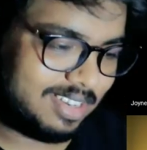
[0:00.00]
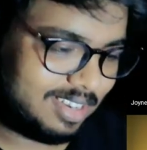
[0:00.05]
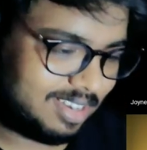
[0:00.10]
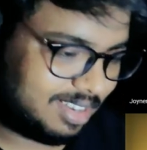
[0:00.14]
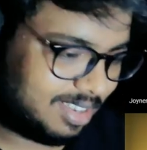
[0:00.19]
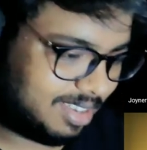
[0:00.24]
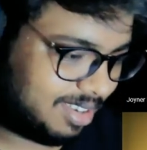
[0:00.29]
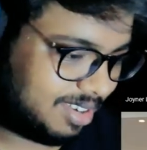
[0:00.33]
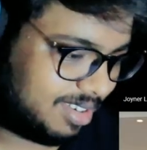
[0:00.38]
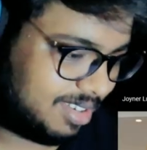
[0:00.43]

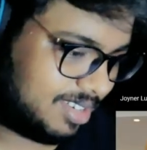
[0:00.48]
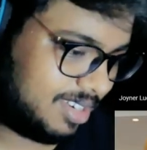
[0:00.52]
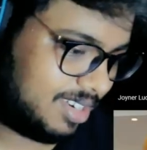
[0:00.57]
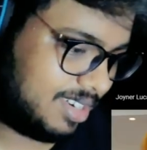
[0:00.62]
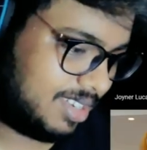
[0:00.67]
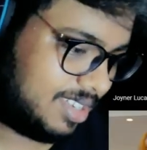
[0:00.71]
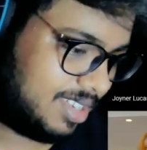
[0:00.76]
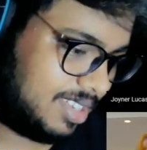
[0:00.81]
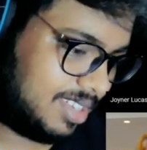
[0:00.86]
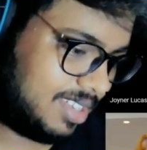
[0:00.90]
Lord.
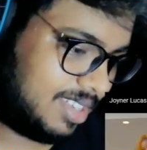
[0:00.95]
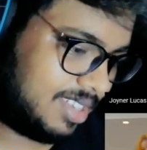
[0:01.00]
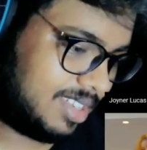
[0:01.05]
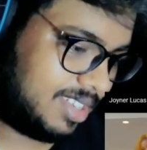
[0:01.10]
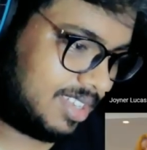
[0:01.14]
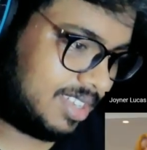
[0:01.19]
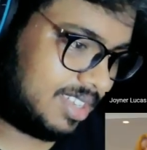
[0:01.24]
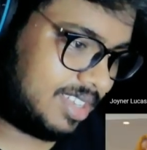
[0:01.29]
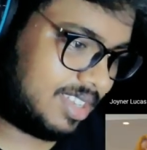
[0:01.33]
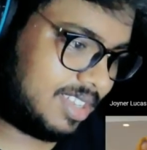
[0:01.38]

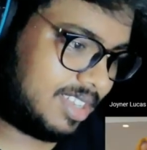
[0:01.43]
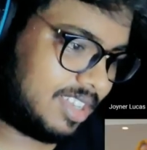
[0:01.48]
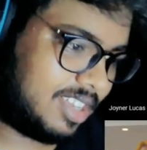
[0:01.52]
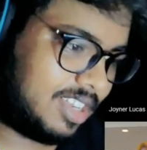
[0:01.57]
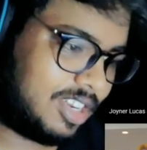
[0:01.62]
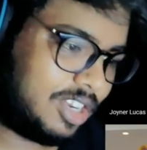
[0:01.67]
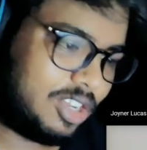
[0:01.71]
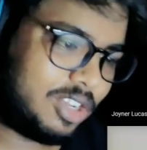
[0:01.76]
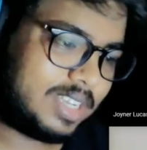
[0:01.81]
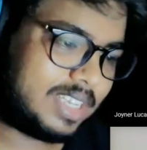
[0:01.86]

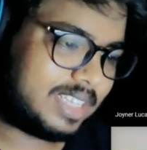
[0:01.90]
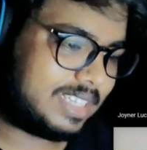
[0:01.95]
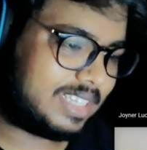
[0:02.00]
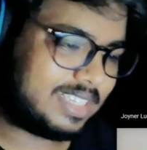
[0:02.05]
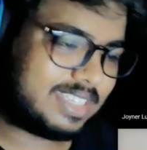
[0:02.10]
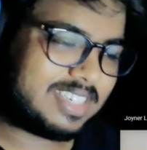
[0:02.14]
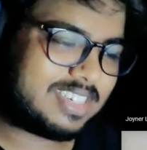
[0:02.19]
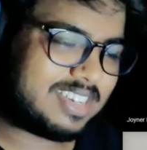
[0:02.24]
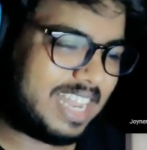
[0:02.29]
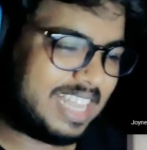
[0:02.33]
Look at
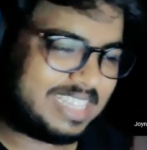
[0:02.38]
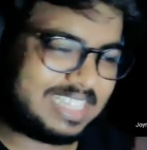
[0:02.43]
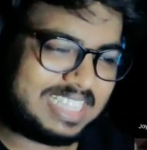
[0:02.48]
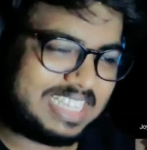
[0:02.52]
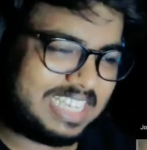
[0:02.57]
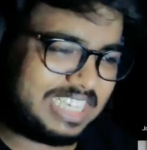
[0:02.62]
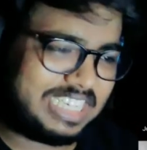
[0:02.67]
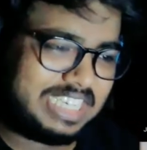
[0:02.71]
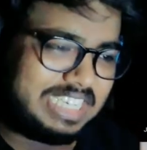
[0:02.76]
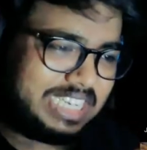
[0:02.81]
this
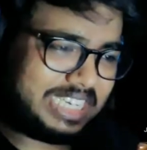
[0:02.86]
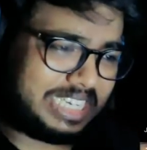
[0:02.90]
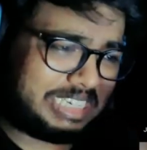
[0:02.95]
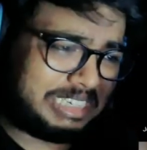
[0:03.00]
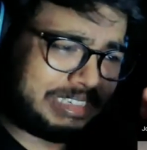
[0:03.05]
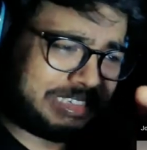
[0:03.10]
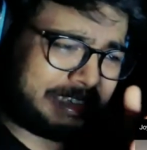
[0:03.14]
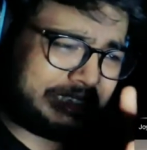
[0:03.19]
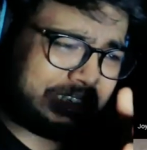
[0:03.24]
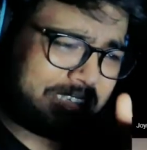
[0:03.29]
transition. He walked in
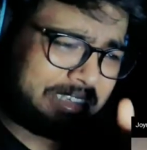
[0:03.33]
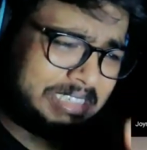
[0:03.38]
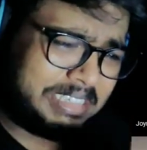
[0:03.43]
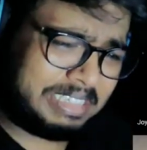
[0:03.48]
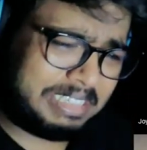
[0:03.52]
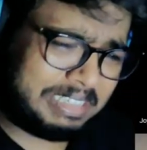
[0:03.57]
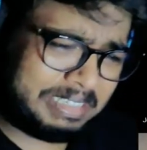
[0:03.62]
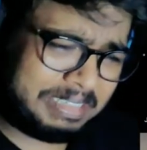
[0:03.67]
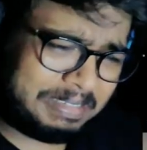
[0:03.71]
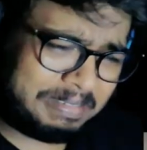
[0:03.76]
this corner
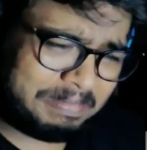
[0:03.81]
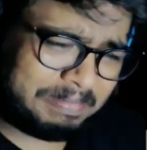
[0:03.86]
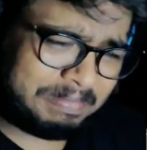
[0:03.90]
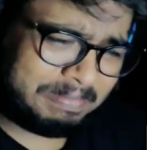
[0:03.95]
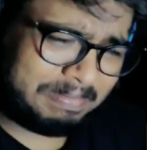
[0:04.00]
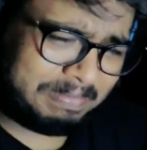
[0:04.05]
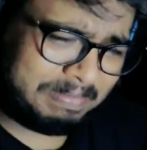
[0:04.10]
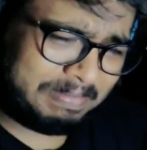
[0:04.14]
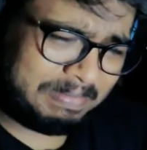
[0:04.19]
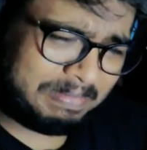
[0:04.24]
and seen
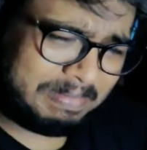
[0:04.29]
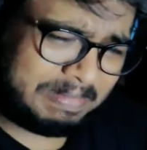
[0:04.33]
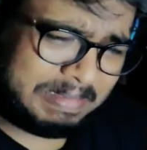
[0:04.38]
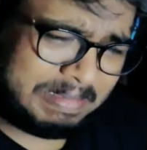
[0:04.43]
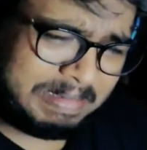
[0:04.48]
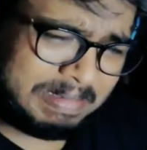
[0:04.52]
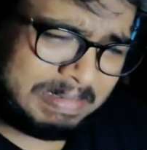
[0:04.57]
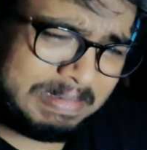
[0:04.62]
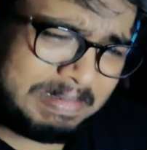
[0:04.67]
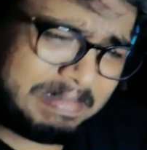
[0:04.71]
someone fucking this
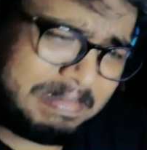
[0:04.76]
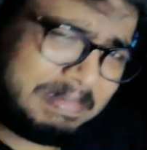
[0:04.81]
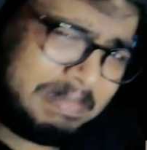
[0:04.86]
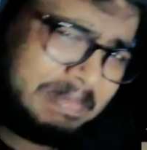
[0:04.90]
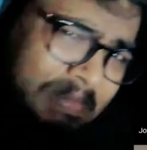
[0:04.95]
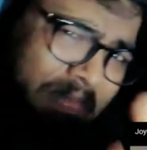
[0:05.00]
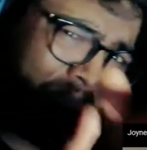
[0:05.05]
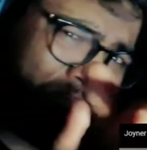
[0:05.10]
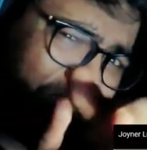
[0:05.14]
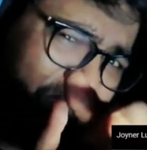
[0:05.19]
girl.
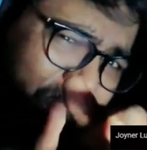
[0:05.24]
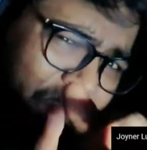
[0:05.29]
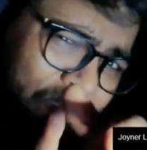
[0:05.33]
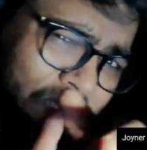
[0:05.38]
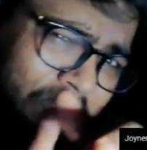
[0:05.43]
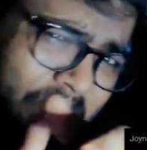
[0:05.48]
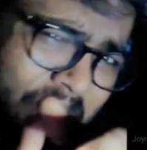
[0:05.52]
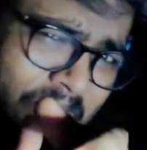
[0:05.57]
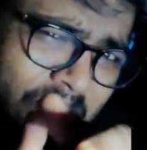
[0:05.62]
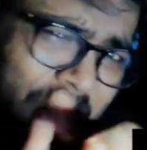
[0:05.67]
Yeah.
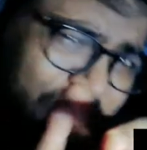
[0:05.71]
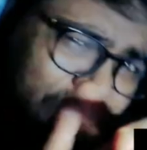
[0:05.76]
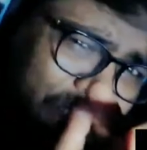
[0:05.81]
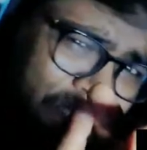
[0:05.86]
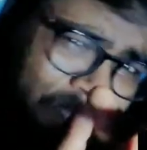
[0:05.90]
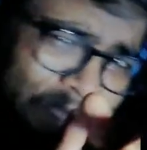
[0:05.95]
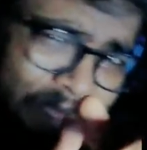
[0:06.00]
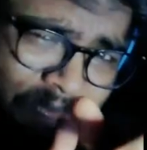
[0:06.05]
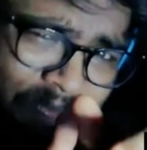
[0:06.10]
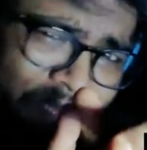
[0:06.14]
Fuck all that
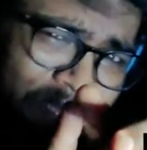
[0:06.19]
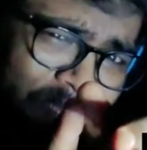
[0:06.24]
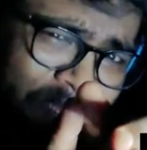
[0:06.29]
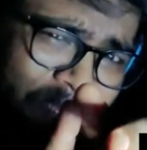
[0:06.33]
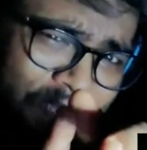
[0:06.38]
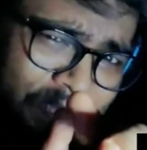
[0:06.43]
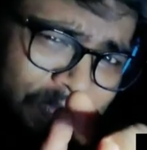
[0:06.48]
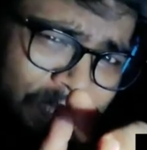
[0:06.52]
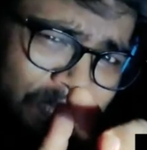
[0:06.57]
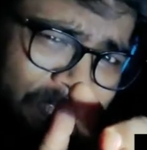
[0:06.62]
spinning block, that's
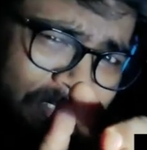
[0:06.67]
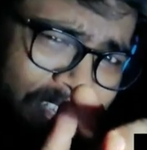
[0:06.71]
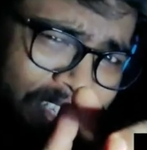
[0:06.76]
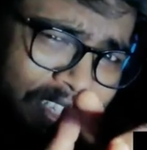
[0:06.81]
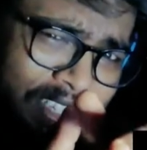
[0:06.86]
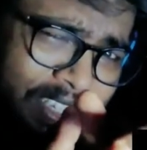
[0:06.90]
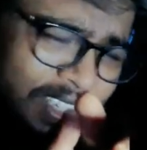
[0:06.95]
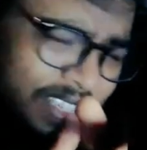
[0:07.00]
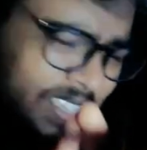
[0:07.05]
a little boy shit we